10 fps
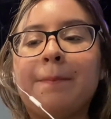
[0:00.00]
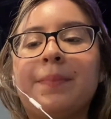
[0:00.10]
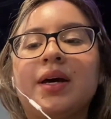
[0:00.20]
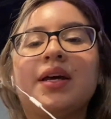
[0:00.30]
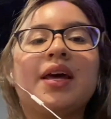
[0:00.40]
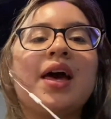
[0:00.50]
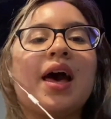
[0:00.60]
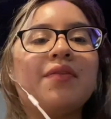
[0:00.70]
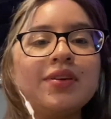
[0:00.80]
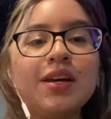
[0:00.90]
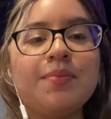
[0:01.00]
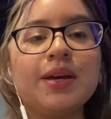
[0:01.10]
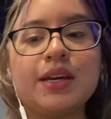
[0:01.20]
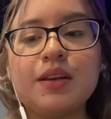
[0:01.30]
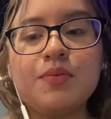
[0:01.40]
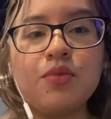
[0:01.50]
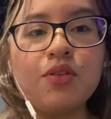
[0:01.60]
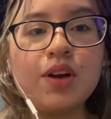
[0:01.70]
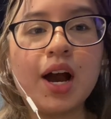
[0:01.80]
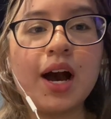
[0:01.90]
but every time I eat it
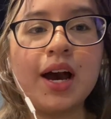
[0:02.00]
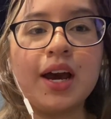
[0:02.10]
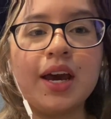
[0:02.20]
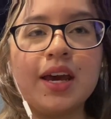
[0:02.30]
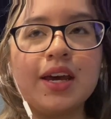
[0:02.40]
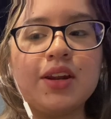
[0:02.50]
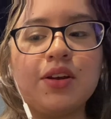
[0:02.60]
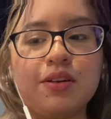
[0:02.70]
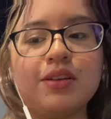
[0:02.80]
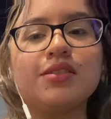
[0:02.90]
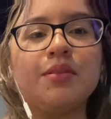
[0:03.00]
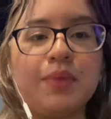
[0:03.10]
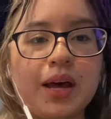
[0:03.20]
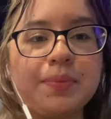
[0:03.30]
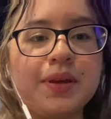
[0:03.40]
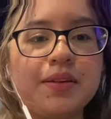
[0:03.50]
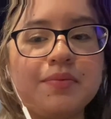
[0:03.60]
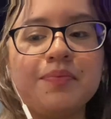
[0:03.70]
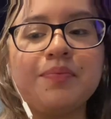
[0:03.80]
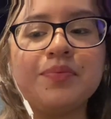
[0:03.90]
more, I notice the black bean,
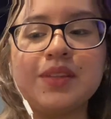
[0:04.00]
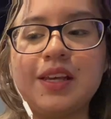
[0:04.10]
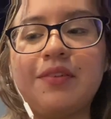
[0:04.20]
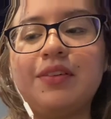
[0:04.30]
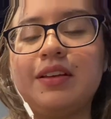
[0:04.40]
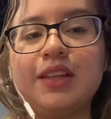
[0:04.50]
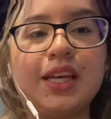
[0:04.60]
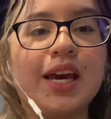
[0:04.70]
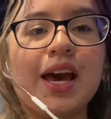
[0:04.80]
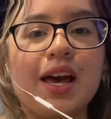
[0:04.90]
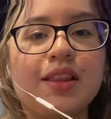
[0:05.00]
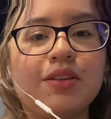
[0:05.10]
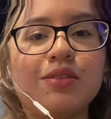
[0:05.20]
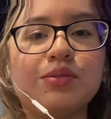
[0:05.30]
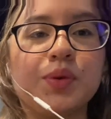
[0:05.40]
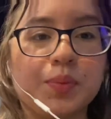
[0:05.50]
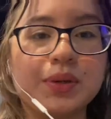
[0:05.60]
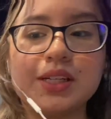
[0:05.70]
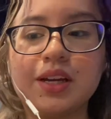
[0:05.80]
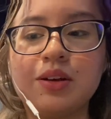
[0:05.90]
definitely. And those were
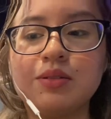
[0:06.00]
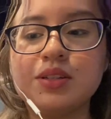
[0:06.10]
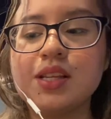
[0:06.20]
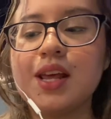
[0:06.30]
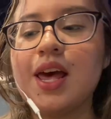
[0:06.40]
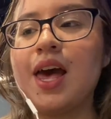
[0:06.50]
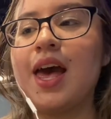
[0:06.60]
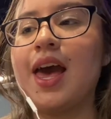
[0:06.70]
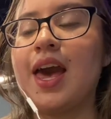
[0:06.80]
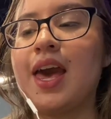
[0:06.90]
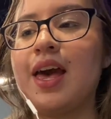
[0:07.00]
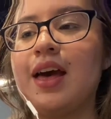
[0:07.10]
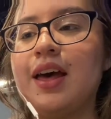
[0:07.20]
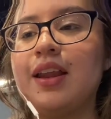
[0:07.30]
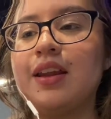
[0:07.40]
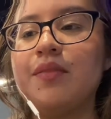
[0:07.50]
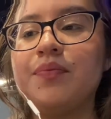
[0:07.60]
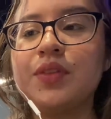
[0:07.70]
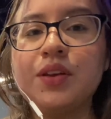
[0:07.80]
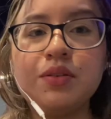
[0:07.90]
potatoes and
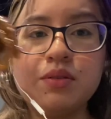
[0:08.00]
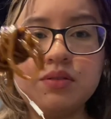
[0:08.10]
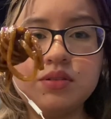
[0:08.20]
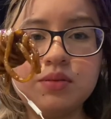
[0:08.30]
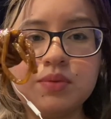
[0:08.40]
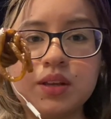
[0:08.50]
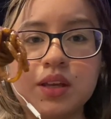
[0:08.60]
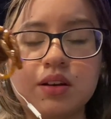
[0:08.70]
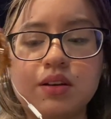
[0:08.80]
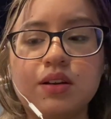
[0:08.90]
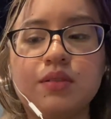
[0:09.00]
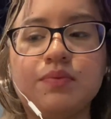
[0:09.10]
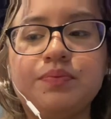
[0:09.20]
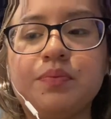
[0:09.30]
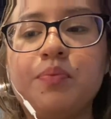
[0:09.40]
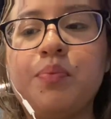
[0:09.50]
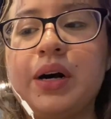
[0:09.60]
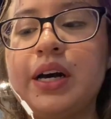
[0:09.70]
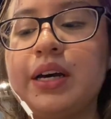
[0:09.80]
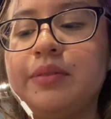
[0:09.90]
the noodles are really good,
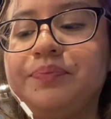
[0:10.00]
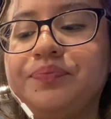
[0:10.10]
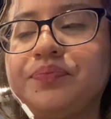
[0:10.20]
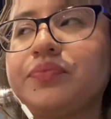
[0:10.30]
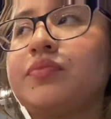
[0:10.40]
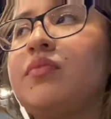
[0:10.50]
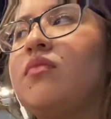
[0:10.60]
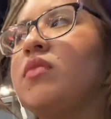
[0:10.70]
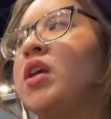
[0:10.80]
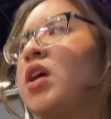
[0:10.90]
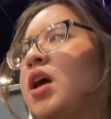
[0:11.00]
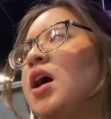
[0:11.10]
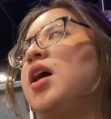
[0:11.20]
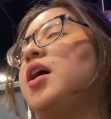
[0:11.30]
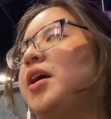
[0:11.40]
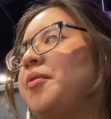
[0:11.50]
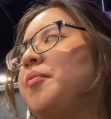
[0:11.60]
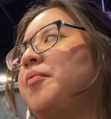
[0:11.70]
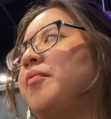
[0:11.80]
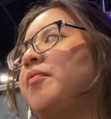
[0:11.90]
but um,
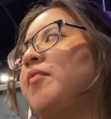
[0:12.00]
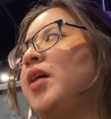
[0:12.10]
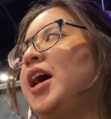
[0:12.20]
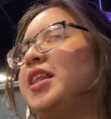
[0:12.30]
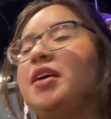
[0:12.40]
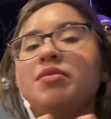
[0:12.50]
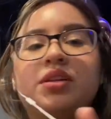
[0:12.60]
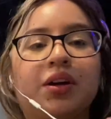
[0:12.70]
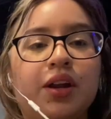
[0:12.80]
I think it was a good